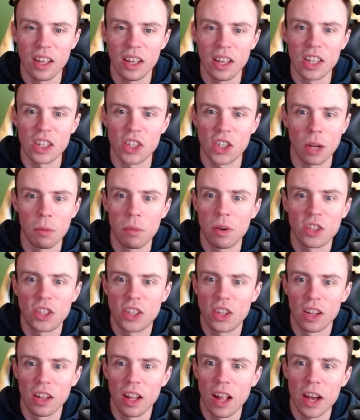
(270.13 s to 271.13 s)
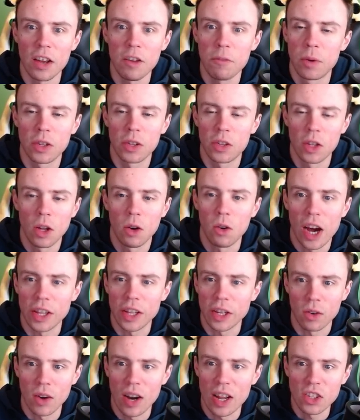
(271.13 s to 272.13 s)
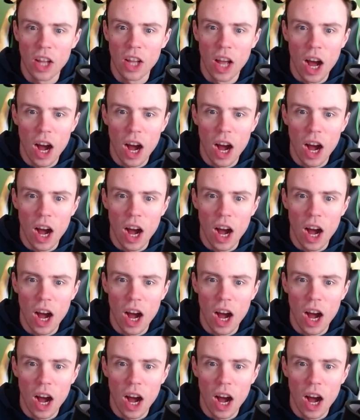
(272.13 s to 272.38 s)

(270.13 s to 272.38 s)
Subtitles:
is somehow still alive, but you know, I digress.